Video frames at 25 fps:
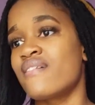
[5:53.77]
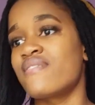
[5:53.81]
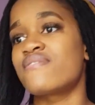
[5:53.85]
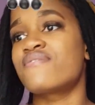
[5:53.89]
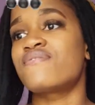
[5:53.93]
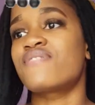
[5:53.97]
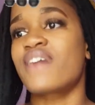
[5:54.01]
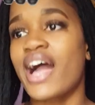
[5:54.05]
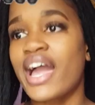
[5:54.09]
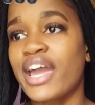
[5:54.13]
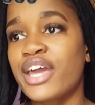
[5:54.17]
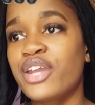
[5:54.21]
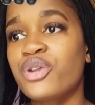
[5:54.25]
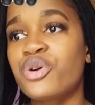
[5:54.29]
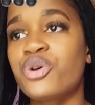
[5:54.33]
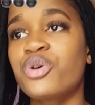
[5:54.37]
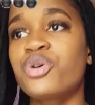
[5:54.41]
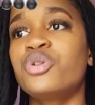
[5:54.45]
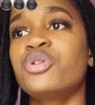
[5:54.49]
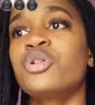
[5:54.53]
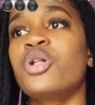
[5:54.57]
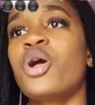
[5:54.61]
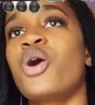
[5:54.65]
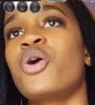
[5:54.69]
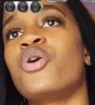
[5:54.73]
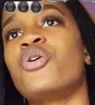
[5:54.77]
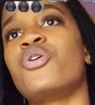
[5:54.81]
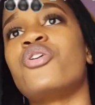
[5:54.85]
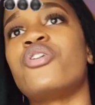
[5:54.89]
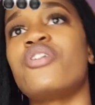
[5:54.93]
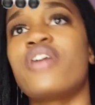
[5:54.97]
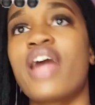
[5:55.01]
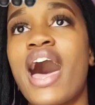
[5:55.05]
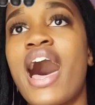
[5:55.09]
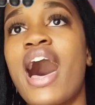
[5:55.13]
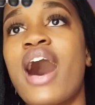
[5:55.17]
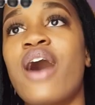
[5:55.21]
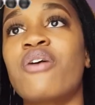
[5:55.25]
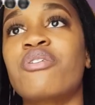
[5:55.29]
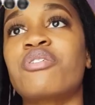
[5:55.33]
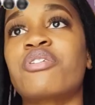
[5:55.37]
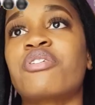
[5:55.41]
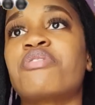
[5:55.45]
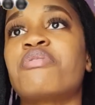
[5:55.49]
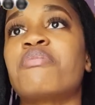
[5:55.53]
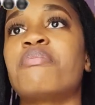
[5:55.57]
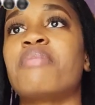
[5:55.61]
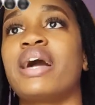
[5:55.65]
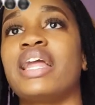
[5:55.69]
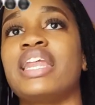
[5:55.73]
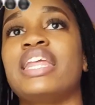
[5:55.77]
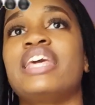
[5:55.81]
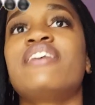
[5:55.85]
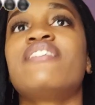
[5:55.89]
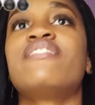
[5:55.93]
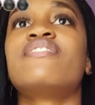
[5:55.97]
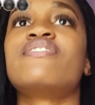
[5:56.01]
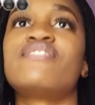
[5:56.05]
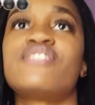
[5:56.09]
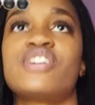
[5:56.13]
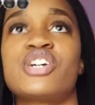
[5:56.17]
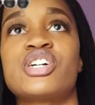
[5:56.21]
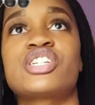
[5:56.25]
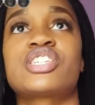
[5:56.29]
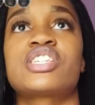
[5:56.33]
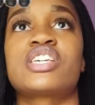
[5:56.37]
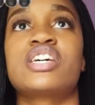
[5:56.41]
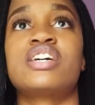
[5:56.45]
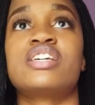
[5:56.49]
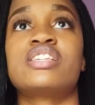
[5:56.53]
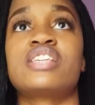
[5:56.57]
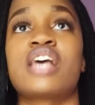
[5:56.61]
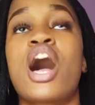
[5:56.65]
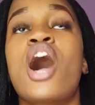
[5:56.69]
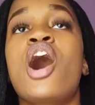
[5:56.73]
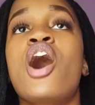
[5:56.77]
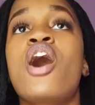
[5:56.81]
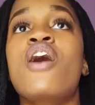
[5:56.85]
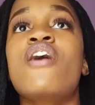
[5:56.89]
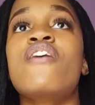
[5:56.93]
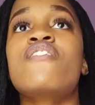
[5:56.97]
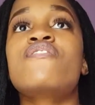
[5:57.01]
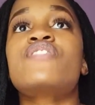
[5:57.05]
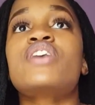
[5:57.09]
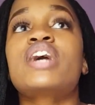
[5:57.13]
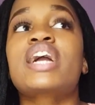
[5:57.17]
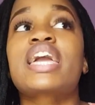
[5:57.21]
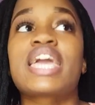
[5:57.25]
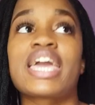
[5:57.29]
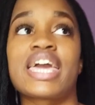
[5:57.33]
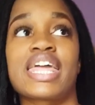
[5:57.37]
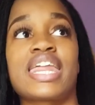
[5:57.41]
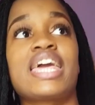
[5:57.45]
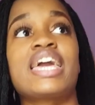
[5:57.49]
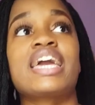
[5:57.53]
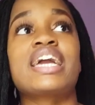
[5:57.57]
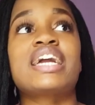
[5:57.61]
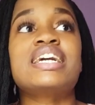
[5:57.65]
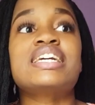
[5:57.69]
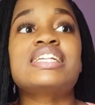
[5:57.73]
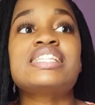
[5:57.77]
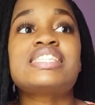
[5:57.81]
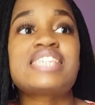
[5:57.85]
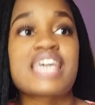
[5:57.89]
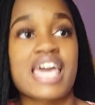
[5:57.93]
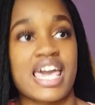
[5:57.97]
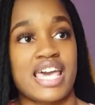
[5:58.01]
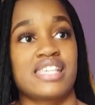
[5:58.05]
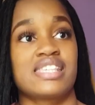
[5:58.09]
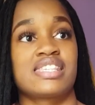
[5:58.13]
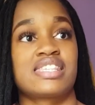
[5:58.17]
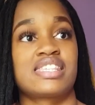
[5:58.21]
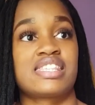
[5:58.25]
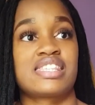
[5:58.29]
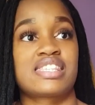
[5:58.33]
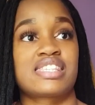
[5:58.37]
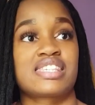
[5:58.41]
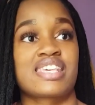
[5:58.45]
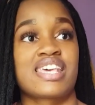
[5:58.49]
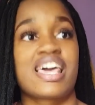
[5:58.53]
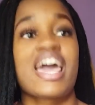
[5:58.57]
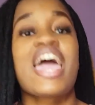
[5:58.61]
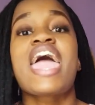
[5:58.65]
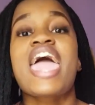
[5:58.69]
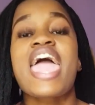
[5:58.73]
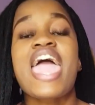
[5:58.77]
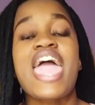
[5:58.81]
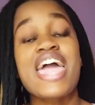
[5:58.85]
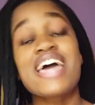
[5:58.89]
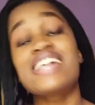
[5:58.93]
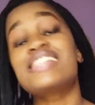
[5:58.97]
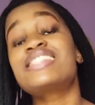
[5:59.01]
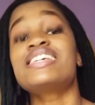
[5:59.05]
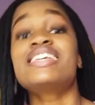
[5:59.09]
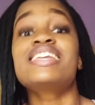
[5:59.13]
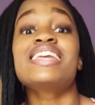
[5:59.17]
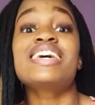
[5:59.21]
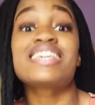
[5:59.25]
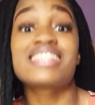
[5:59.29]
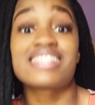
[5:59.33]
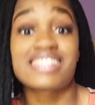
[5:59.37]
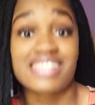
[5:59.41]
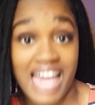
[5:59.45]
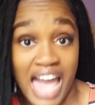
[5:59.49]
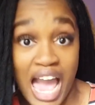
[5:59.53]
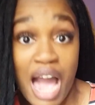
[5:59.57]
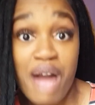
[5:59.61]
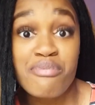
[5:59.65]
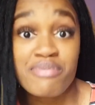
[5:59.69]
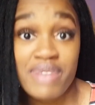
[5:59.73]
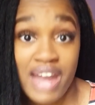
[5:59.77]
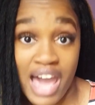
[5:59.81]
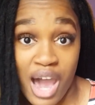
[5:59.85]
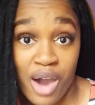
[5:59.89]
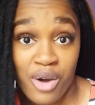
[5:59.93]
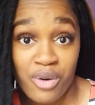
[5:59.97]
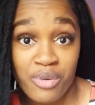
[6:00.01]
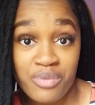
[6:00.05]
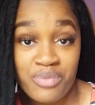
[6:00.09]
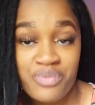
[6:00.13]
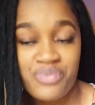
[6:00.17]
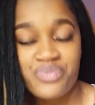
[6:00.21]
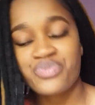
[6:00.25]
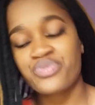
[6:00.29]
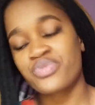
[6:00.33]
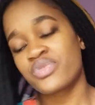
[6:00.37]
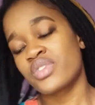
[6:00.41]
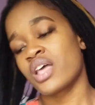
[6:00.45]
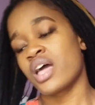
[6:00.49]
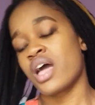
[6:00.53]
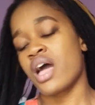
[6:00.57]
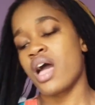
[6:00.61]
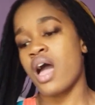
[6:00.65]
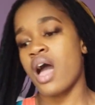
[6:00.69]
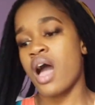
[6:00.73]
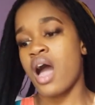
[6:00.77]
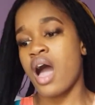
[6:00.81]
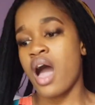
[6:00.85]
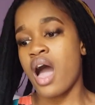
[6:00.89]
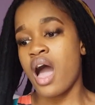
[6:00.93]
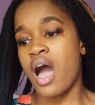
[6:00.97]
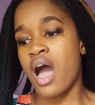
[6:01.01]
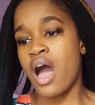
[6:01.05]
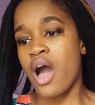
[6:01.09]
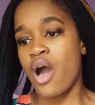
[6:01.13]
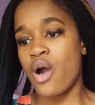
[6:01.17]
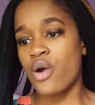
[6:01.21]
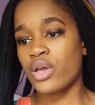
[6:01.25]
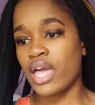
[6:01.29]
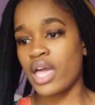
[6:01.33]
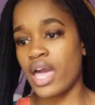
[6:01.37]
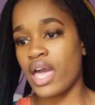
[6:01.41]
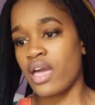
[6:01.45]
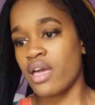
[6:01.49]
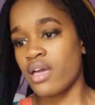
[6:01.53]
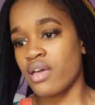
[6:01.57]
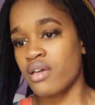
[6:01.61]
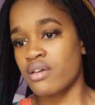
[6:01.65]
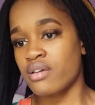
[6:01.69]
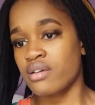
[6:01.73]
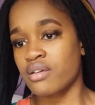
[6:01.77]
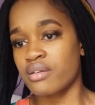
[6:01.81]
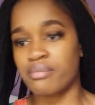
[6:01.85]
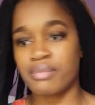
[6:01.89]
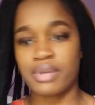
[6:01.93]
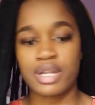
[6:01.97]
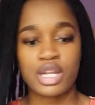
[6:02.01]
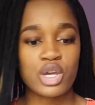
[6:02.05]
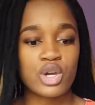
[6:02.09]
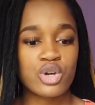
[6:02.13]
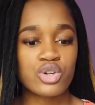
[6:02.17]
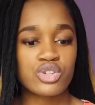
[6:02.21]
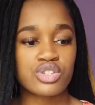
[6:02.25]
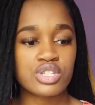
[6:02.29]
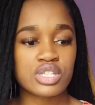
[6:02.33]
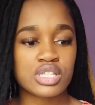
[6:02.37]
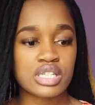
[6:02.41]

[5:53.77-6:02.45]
Final round of Mbali versus forgetting tests. It's an exam now. Okay, Mbali goes to